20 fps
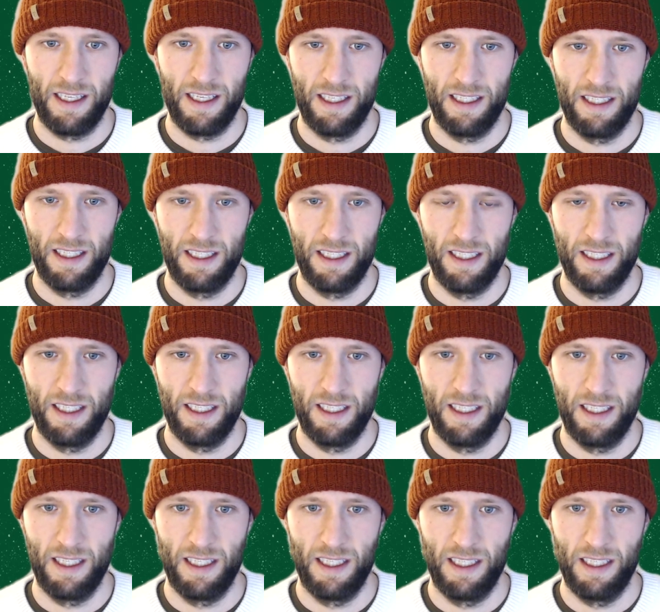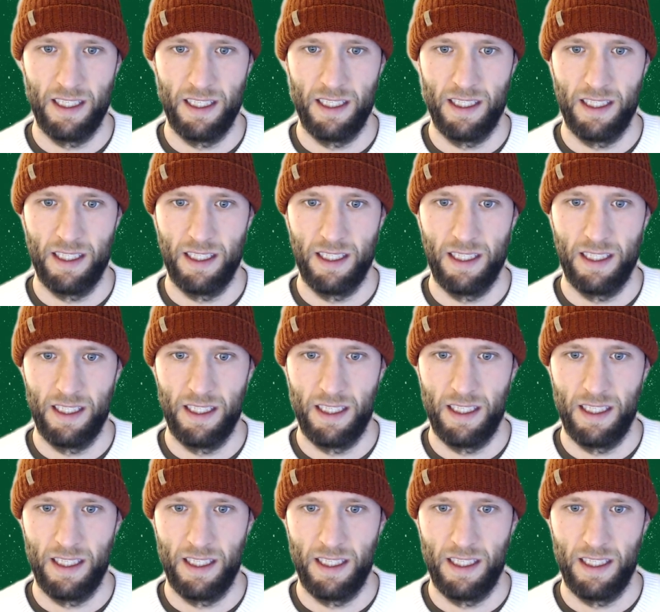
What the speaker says: [no speech]